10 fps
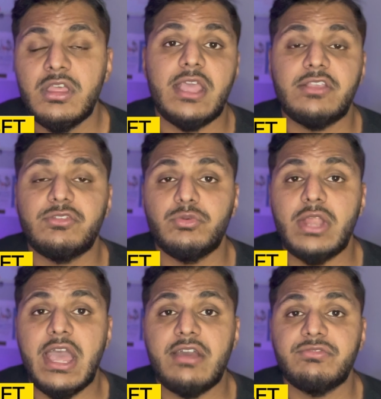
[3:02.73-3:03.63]
Next, you would
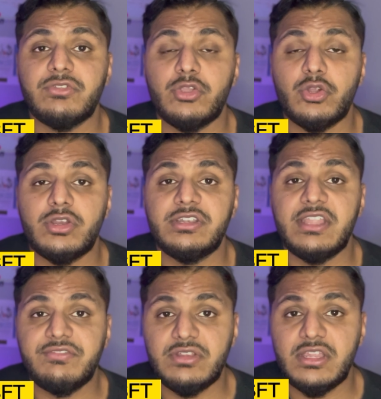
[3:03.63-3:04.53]
have your
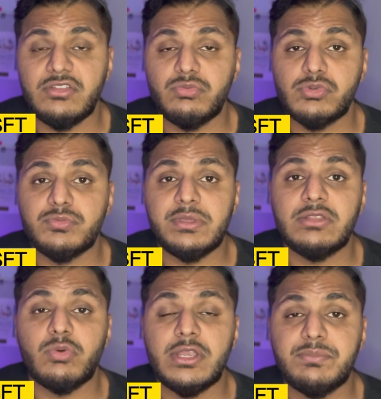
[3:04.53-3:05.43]
dividends would be
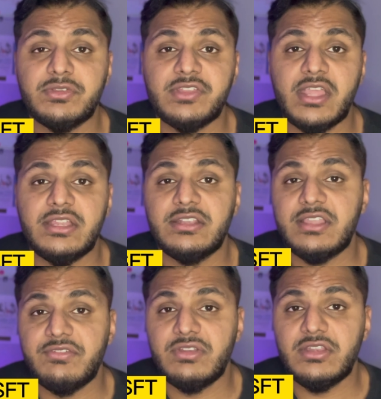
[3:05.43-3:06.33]
20% in
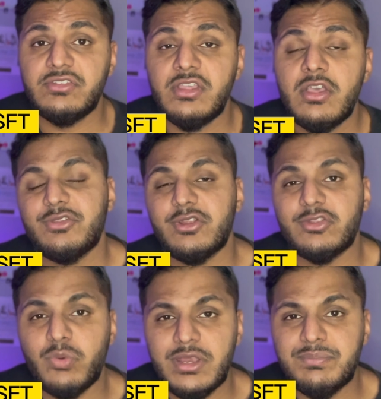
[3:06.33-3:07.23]
dividends. So the
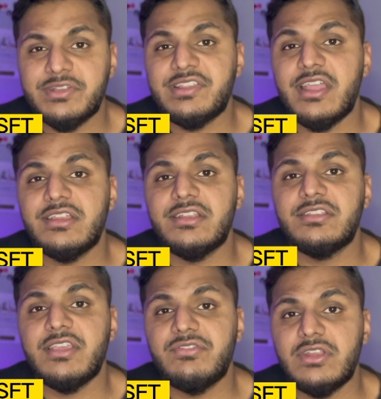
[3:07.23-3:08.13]
20% in
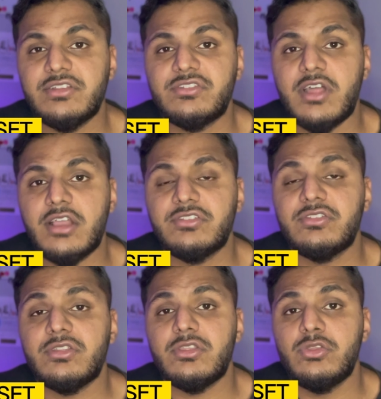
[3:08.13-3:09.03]
dividend
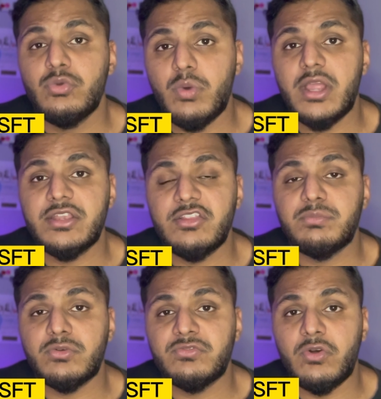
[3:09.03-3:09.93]
stocks you want in this
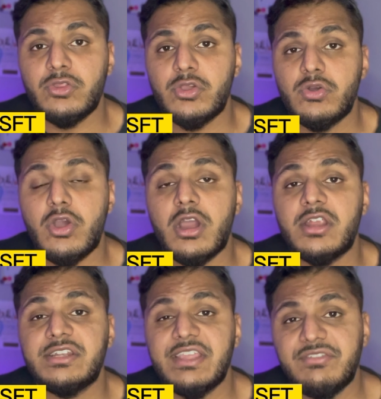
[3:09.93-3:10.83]
portfolio
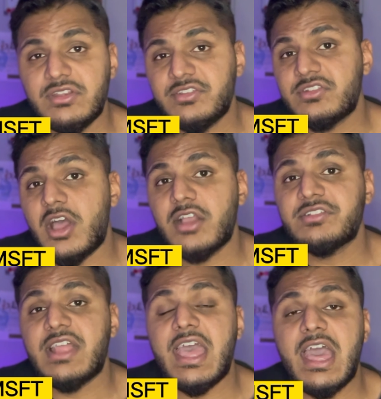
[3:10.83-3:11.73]
are dividend
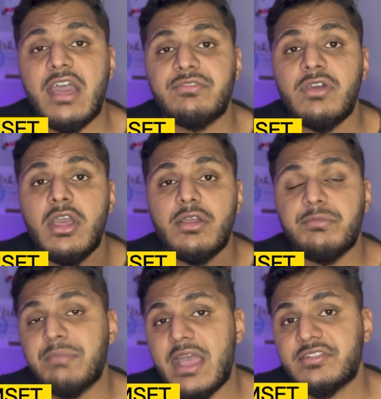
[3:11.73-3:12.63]
stocks that have
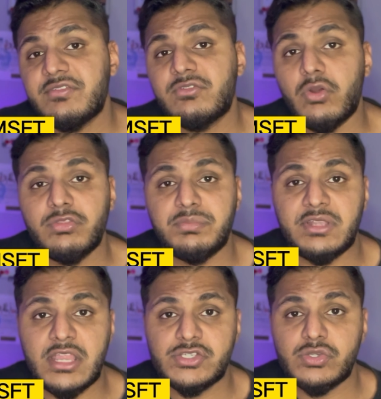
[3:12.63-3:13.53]
massive growth
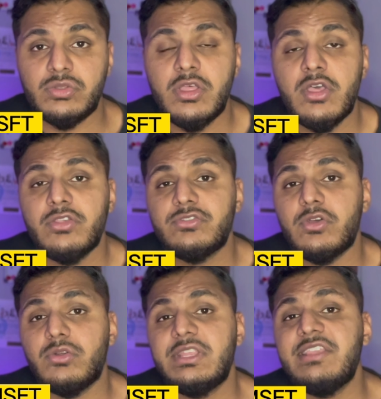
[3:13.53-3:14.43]
potential.
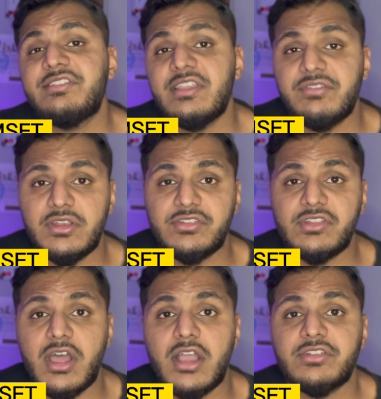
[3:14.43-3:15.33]
So these dividend
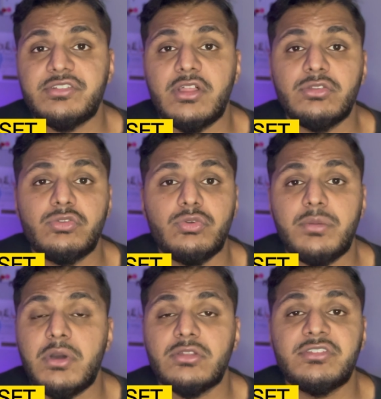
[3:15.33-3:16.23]
stocks, they'll do
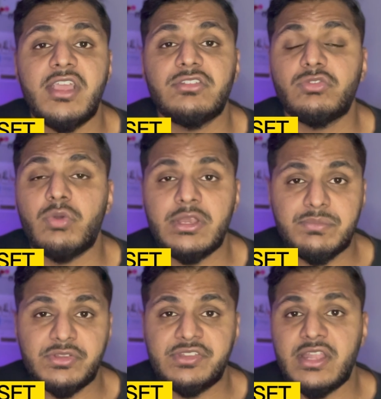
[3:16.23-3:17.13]
about 10 to
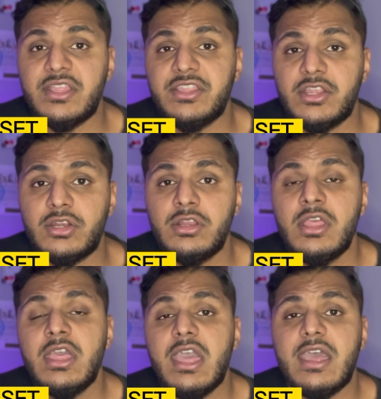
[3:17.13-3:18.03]
20% a year.
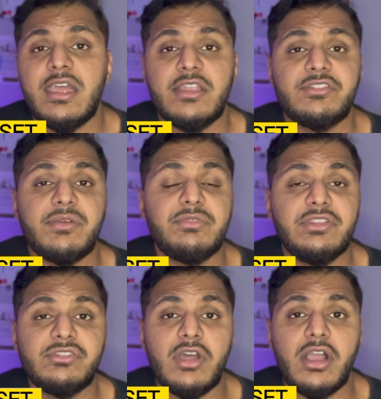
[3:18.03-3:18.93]
And some of
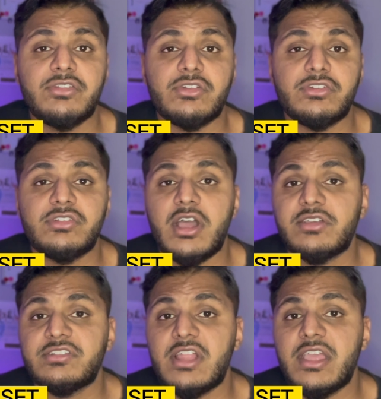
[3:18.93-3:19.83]
these stocks are
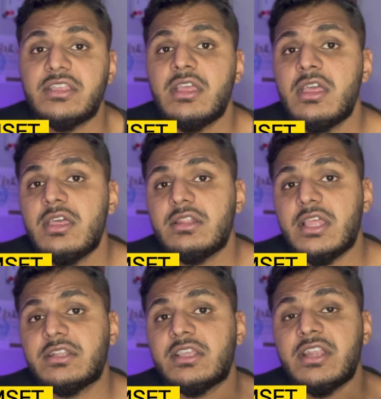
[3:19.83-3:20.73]
stocks like
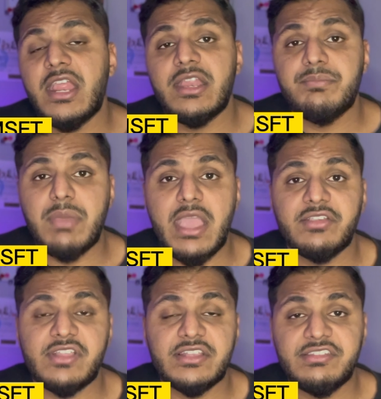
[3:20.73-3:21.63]
like the Canadian
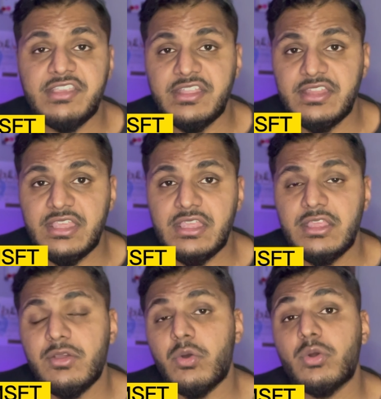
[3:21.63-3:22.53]
banks like
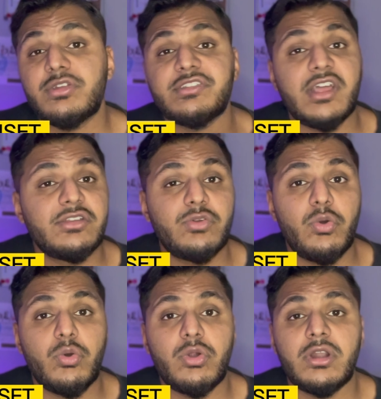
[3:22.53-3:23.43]
TD or
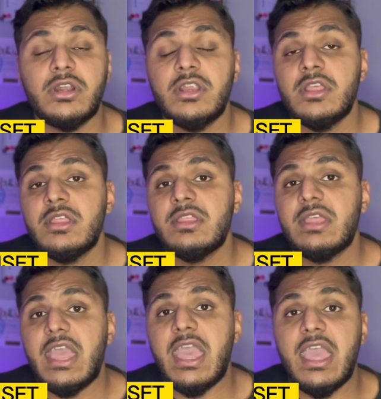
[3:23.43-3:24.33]
Suncor
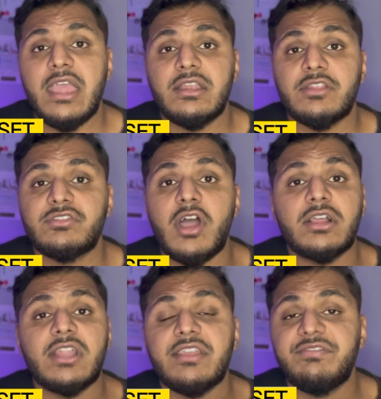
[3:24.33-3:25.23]
and a
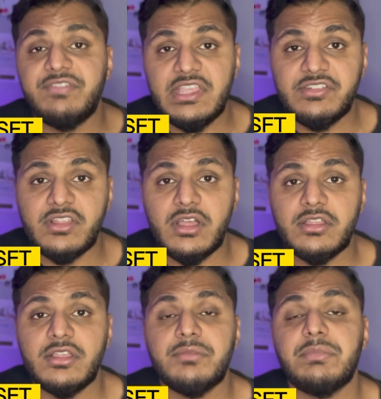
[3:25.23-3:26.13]
stock like
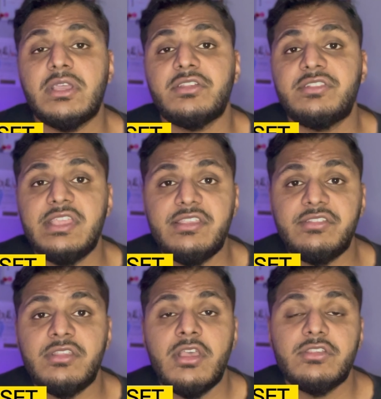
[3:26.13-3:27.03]
Visa because
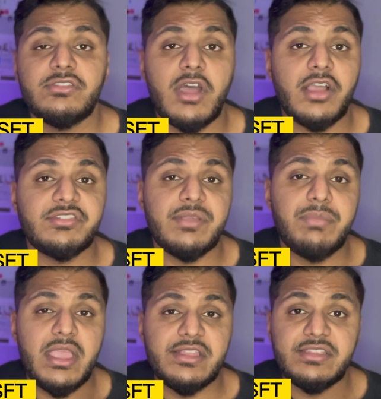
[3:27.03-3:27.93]
these stocks they
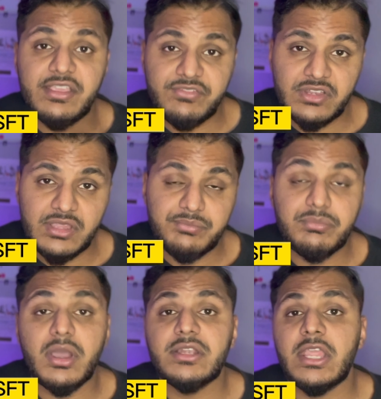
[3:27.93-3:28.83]
pay a dividend
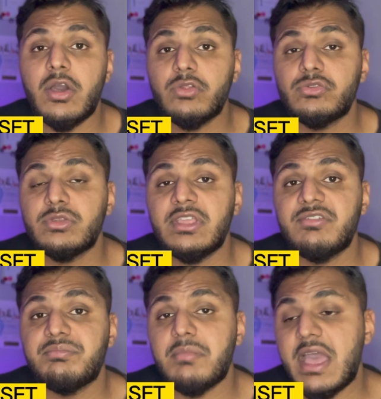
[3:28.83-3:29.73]
but they also
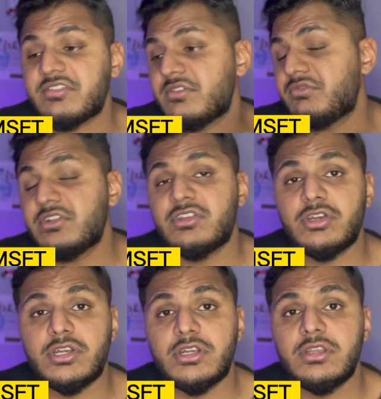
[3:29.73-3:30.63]
give massive
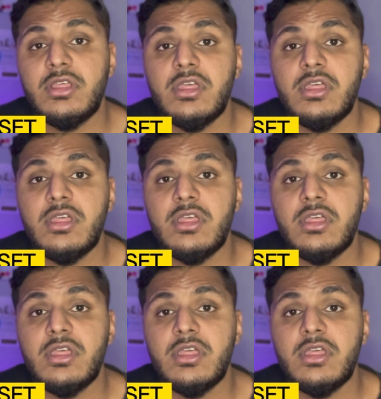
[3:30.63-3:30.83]
return